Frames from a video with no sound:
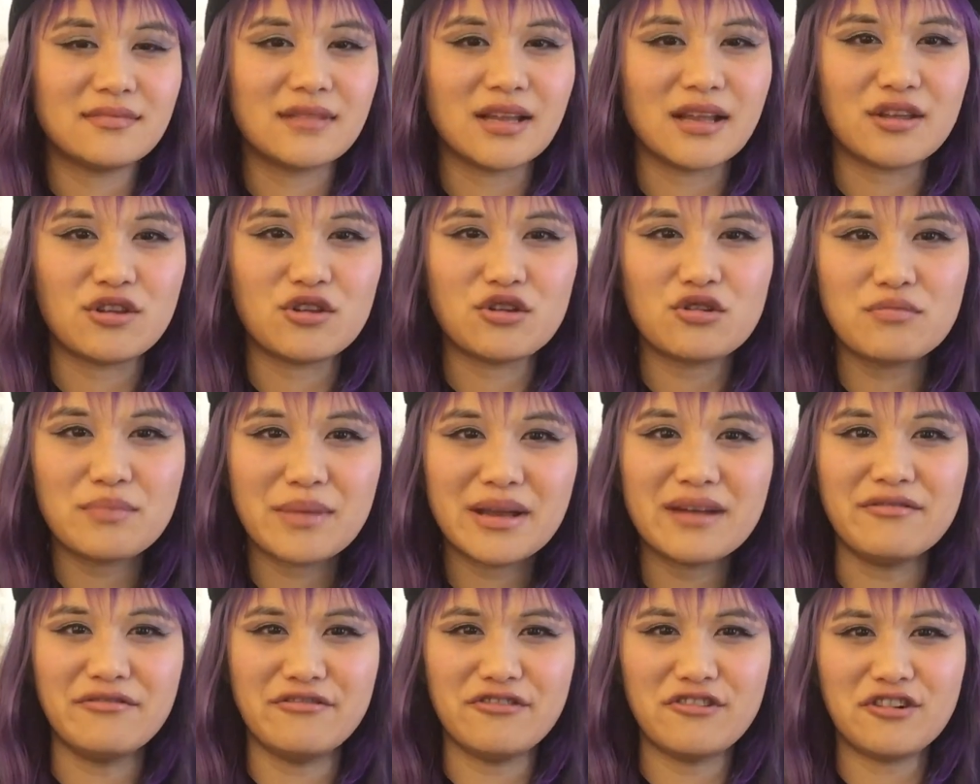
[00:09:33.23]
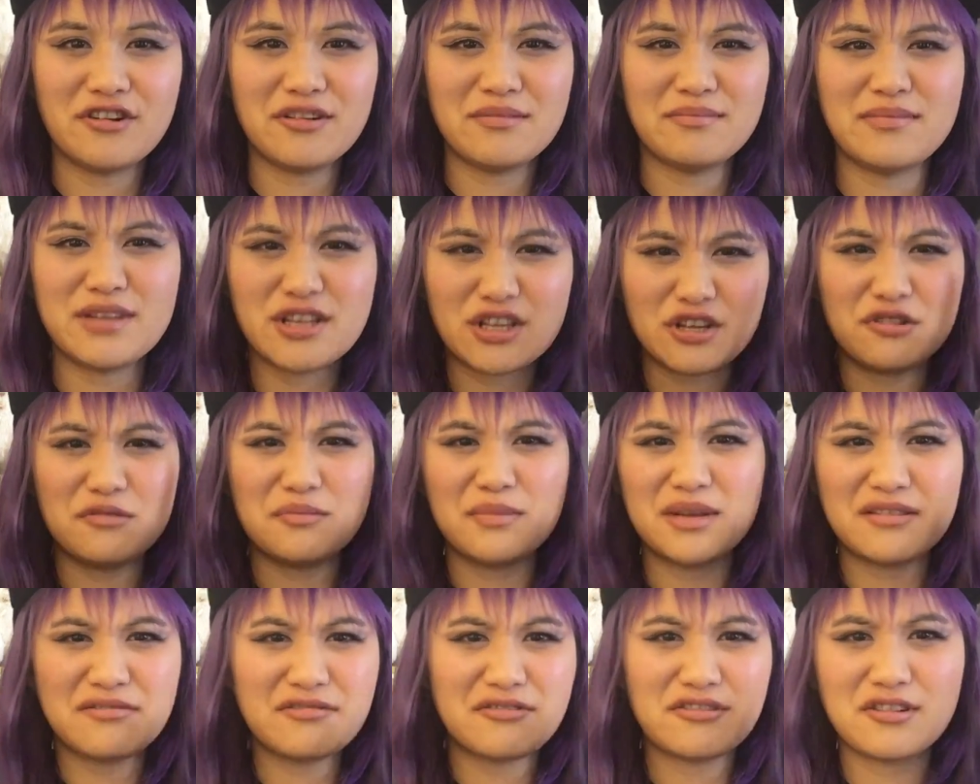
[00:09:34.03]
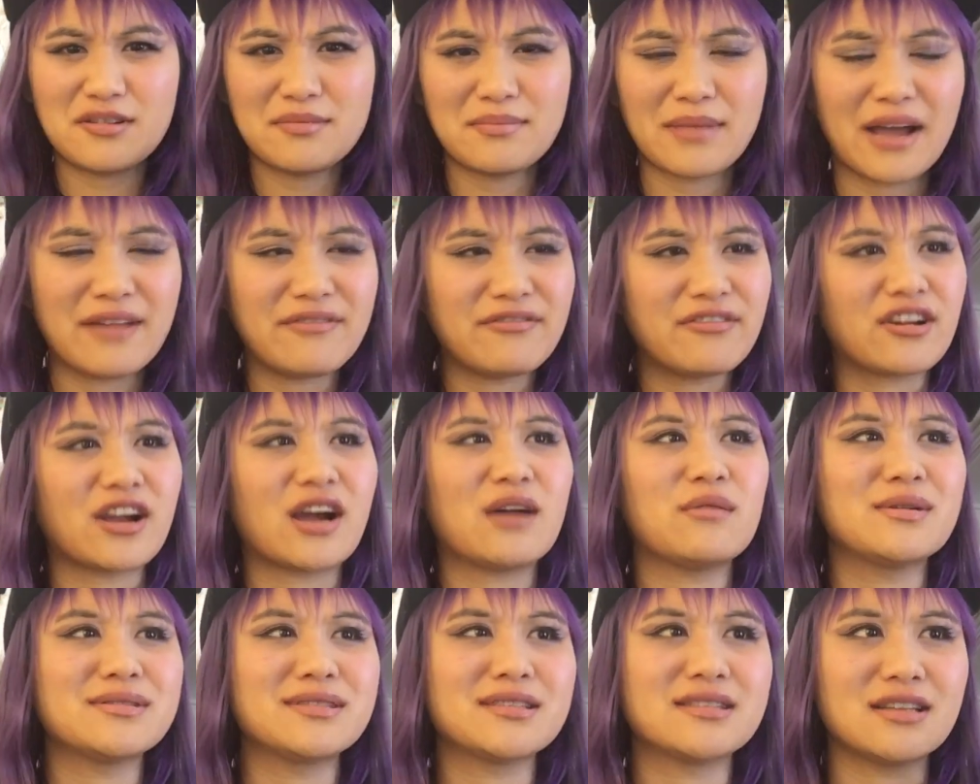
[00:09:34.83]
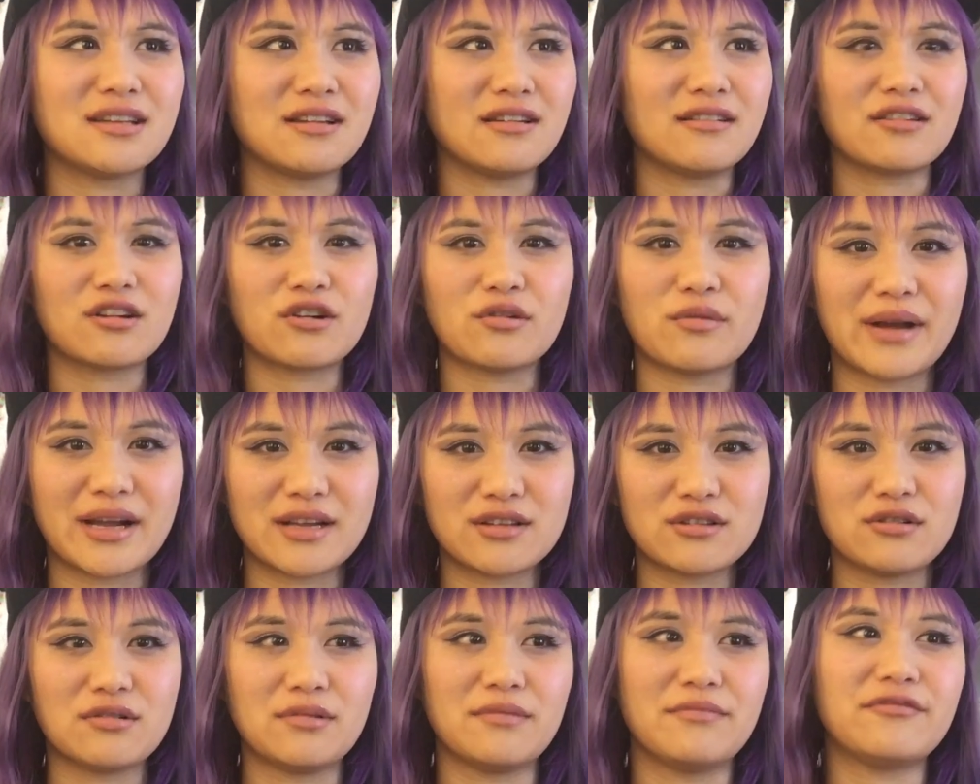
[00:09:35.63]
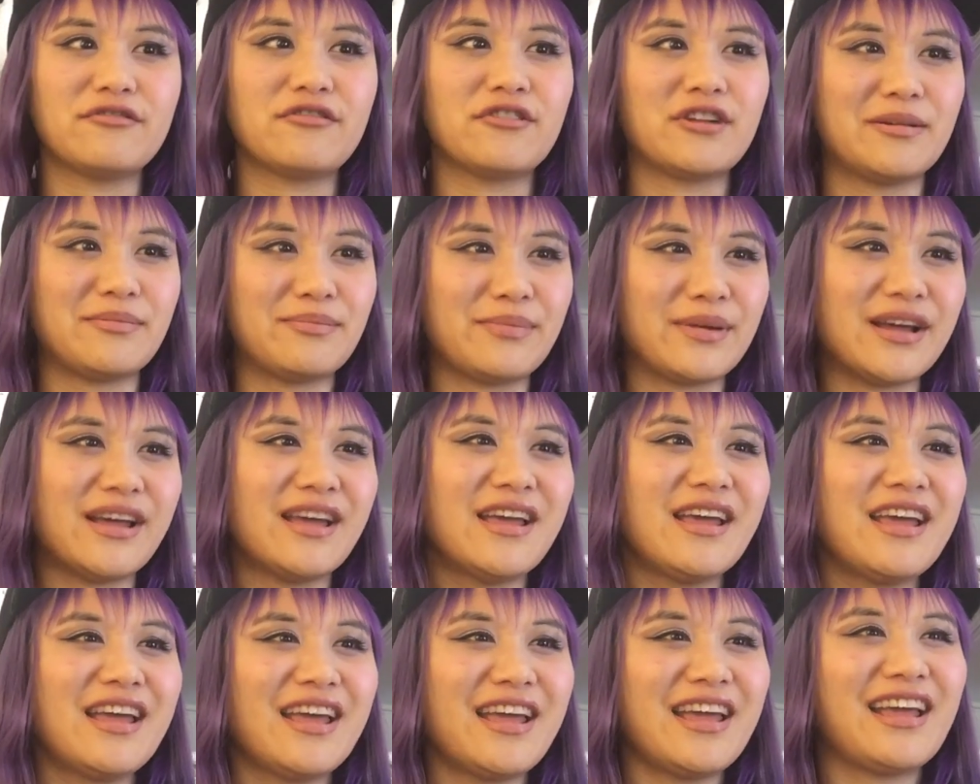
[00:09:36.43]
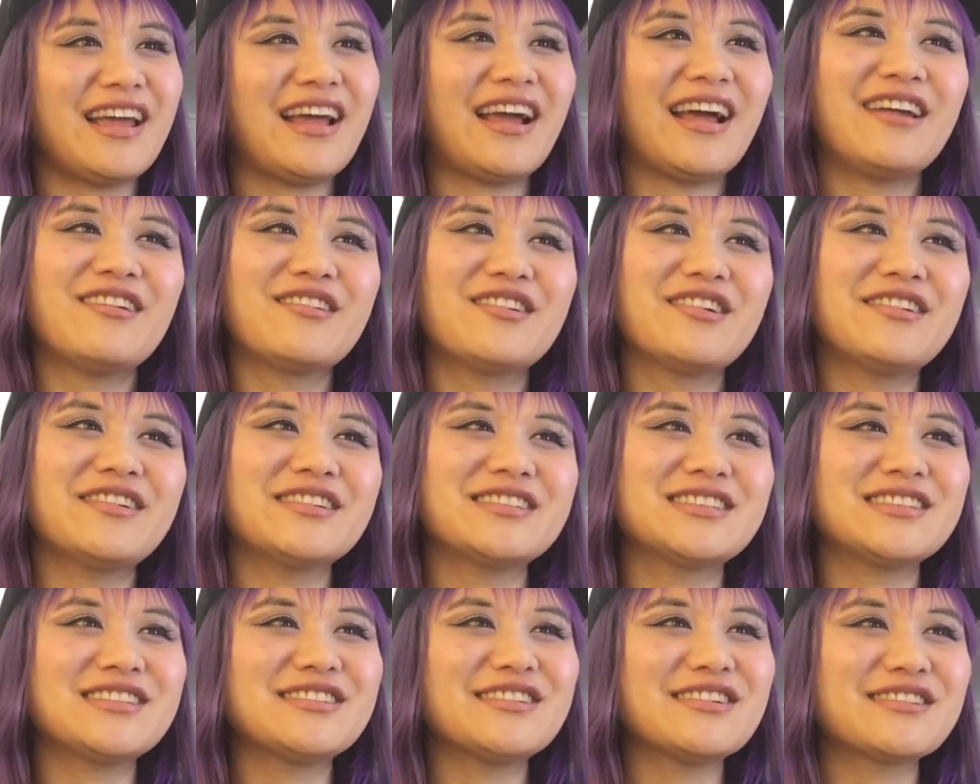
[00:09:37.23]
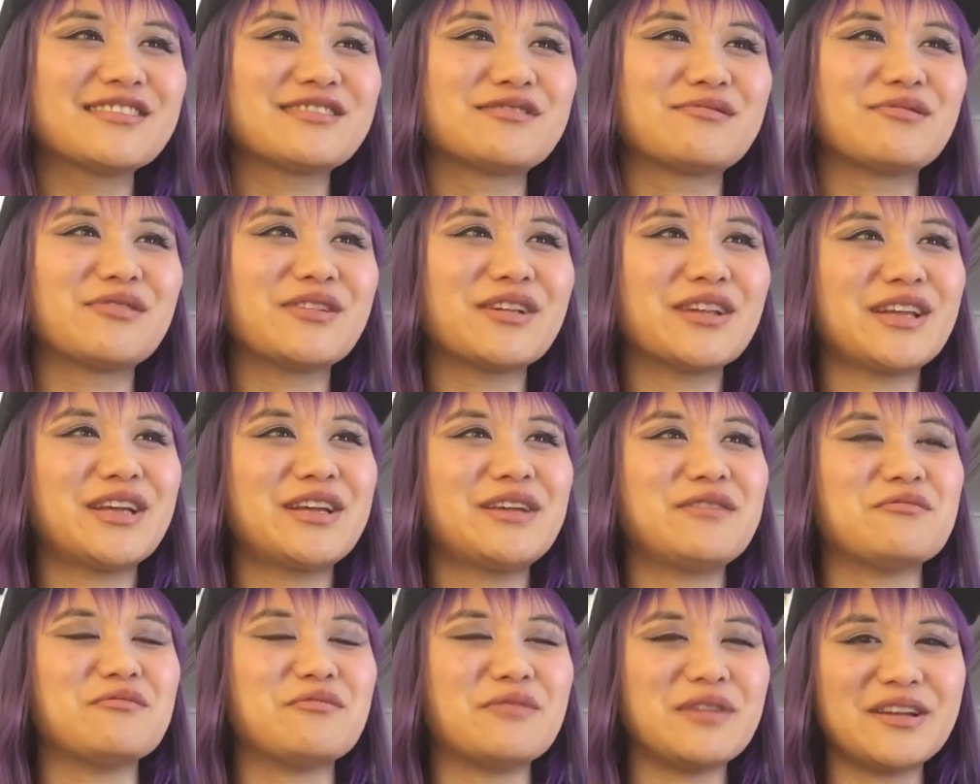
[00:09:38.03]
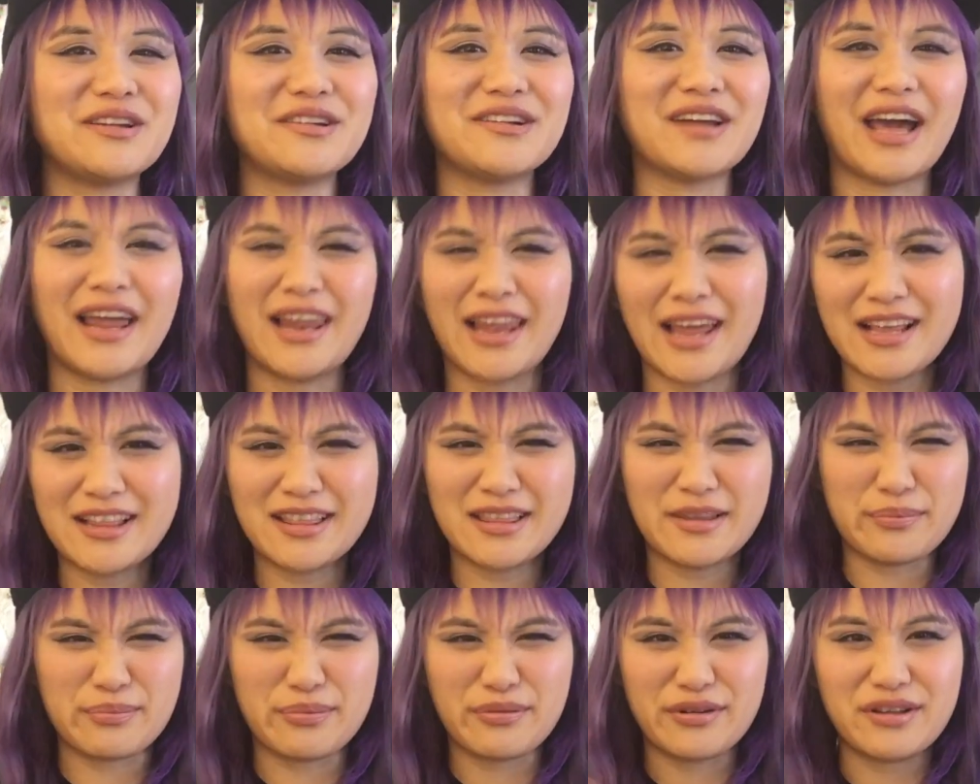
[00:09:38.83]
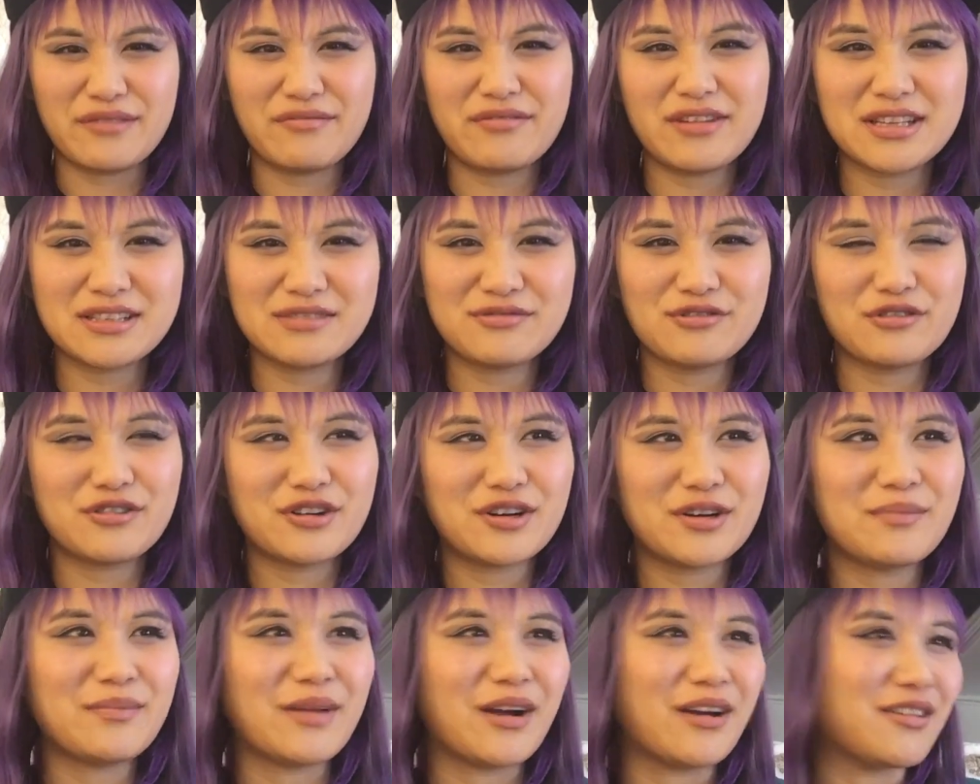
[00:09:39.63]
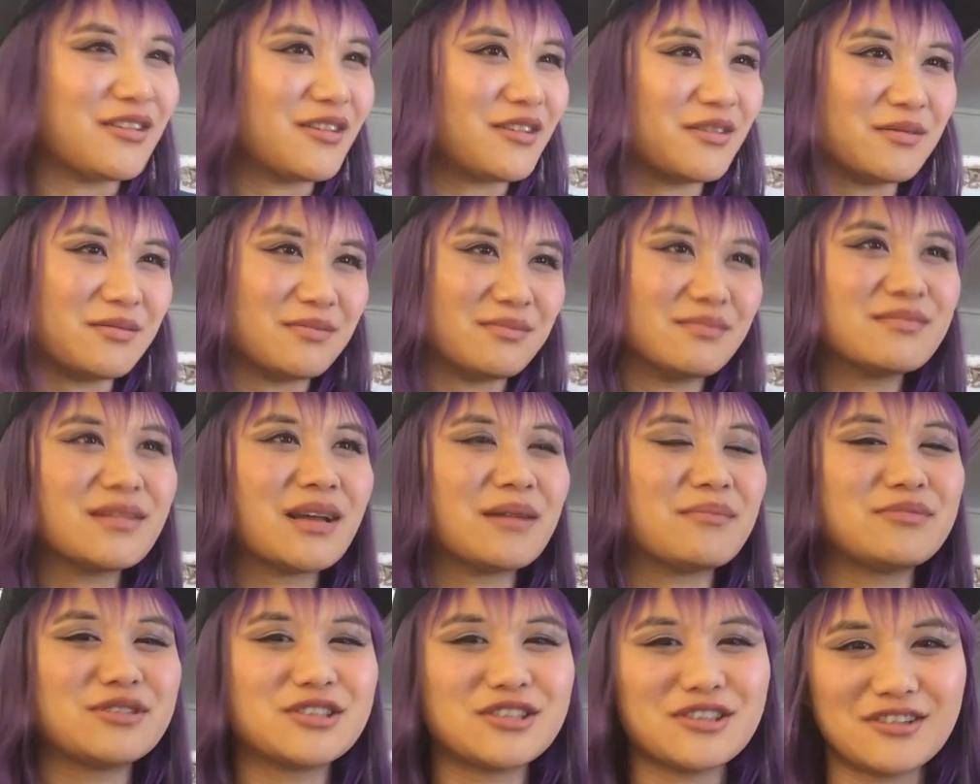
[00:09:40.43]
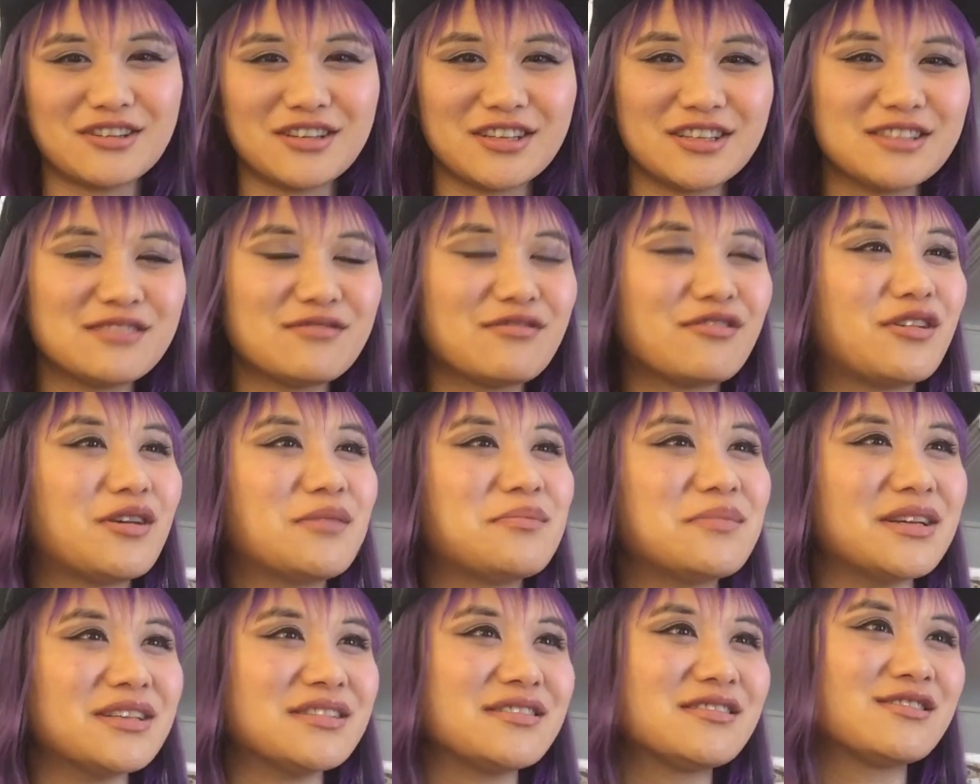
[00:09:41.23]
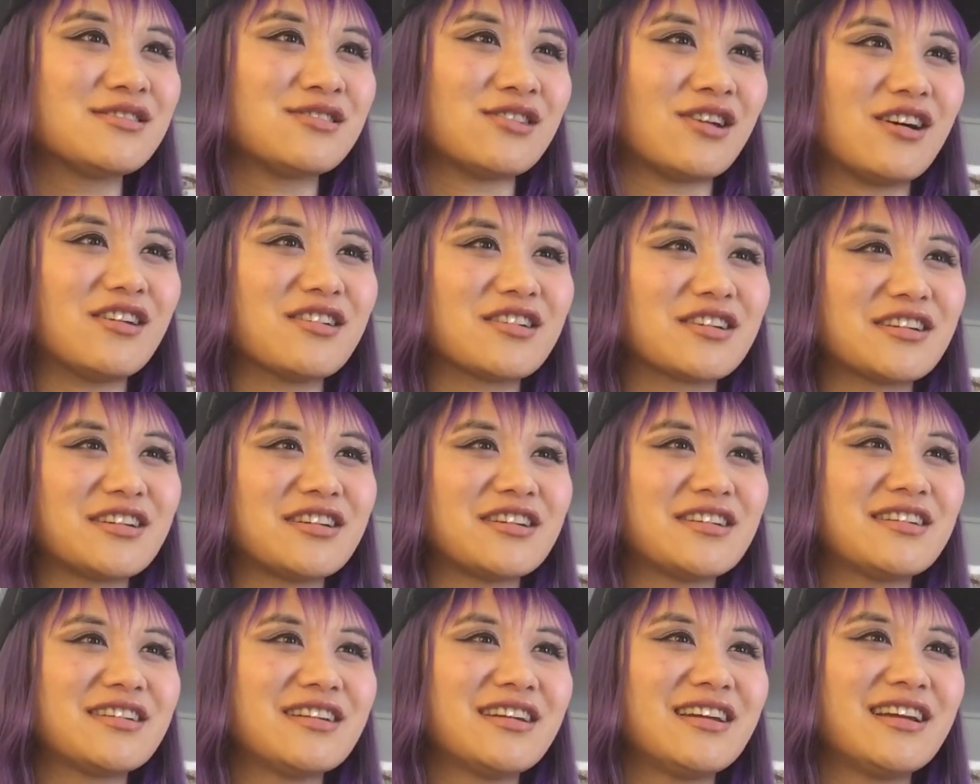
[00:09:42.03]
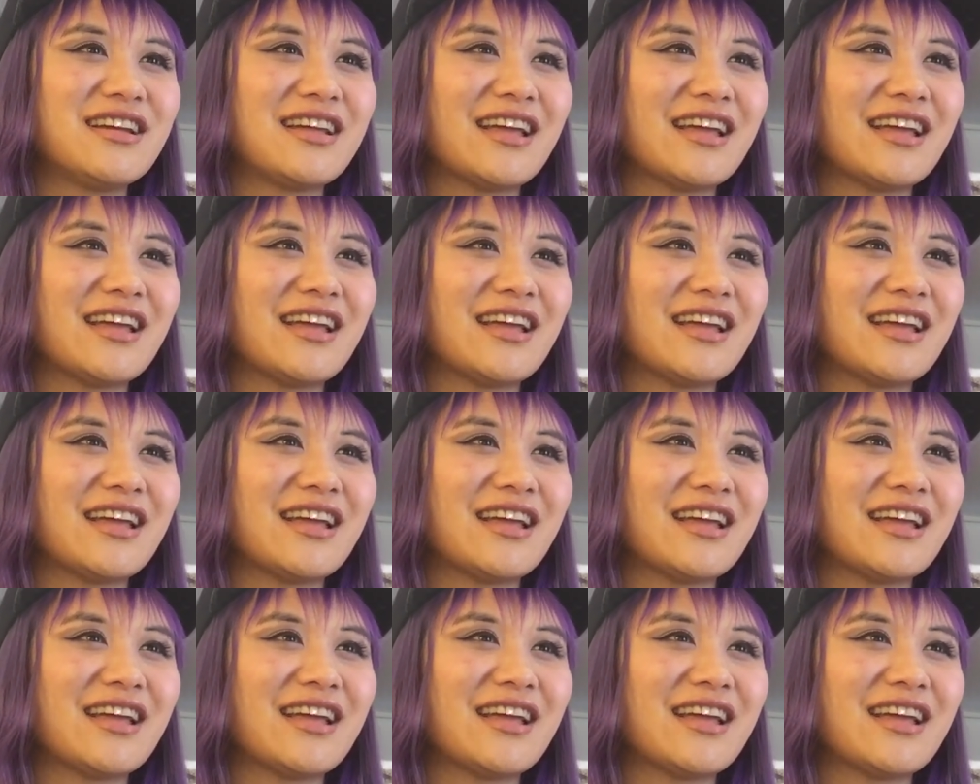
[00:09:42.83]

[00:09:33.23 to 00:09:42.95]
The human form? I forgot what's the correct term for it, but I don't know, it just looks really weird. I like the previous form, although I'm sure this form is stronger.